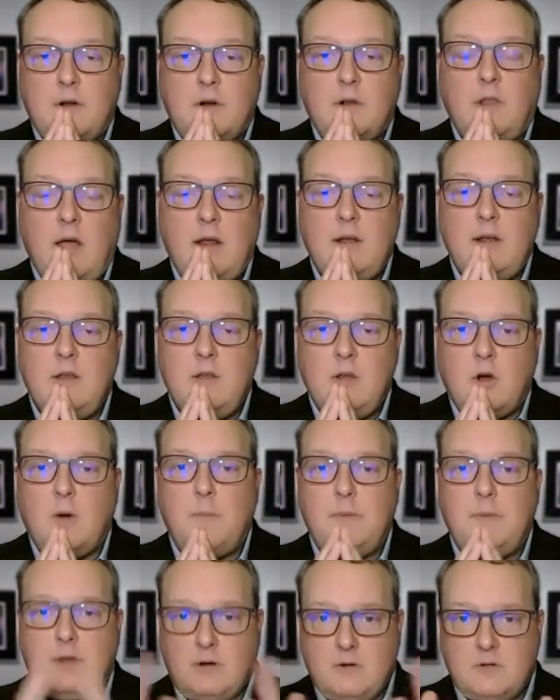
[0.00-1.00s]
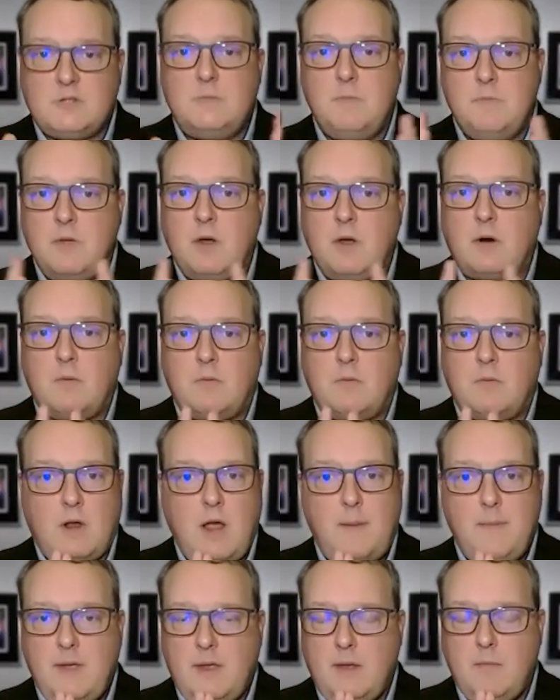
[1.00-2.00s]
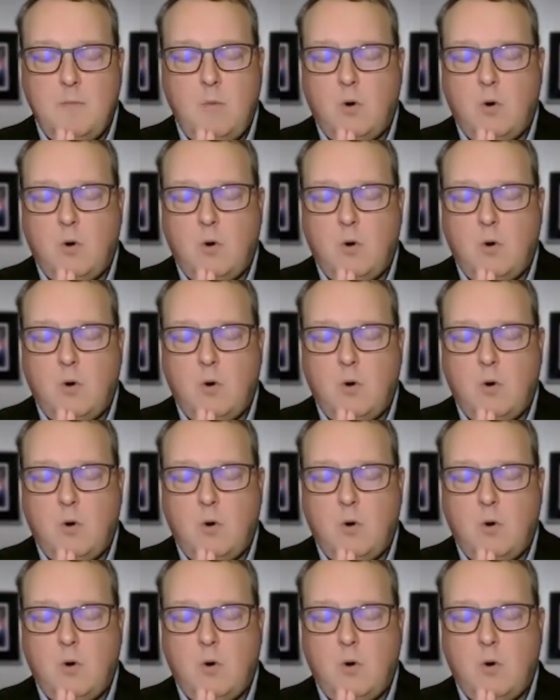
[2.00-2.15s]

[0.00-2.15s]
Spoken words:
There are a lot in Europe, and they're coming